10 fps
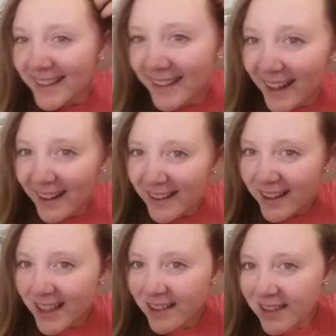I just gotta
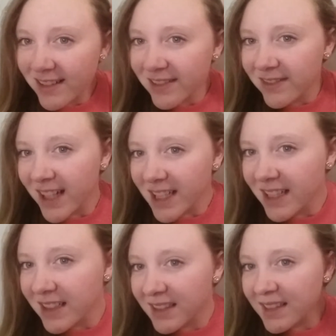like
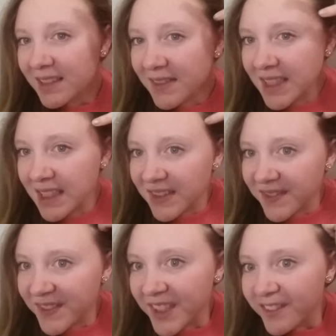flutter some of
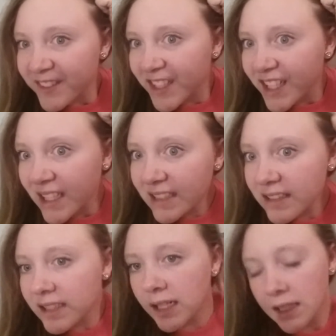these fluffy
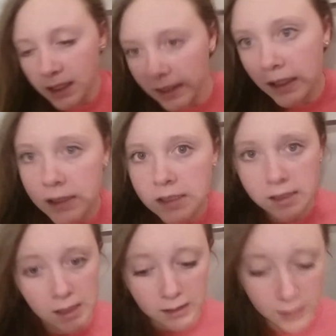hairs that I came out
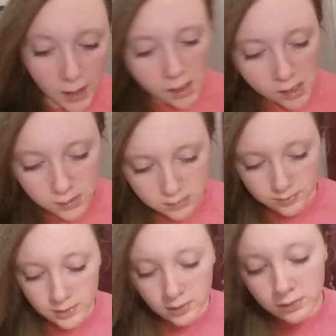stand.
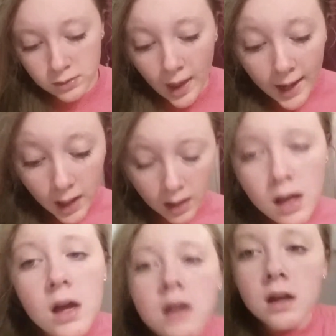I'm gonna do
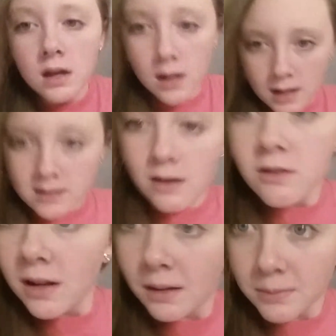that. And no,
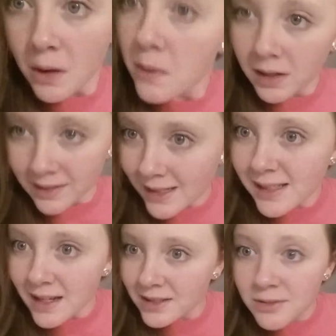I'm not wearing
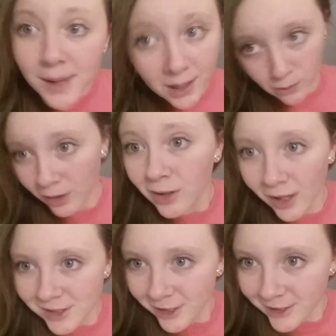this to my core
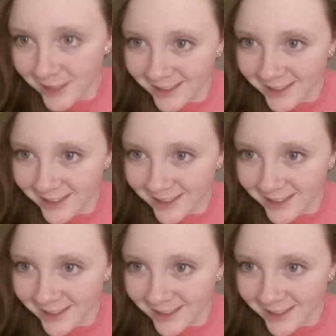concert.